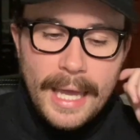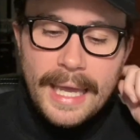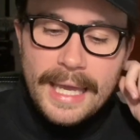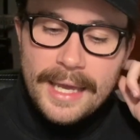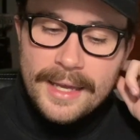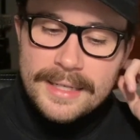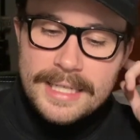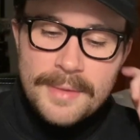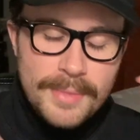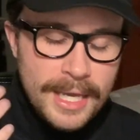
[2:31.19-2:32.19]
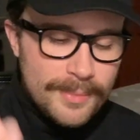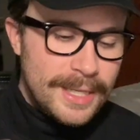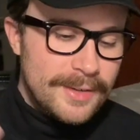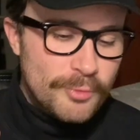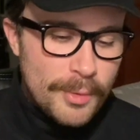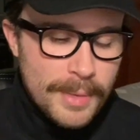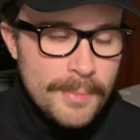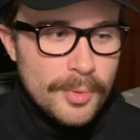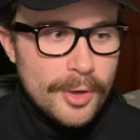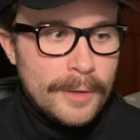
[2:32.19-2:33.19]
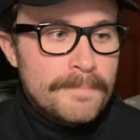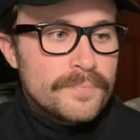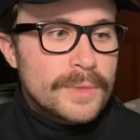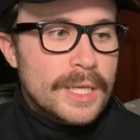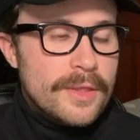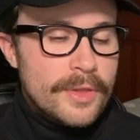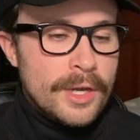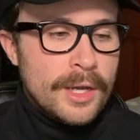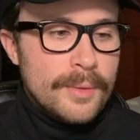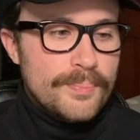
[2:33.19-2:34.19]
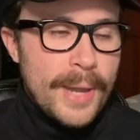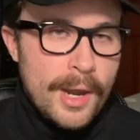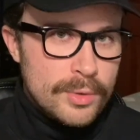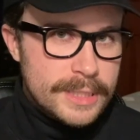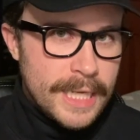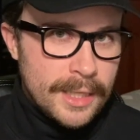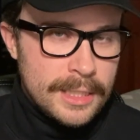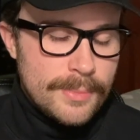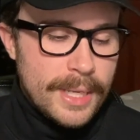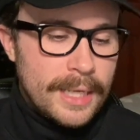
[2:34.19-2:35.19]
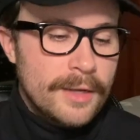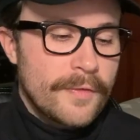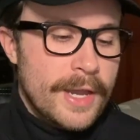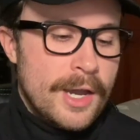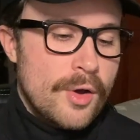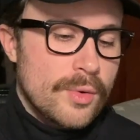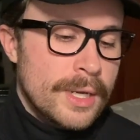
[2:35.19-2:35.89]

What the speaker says: and it made me remember the power scaling debate of how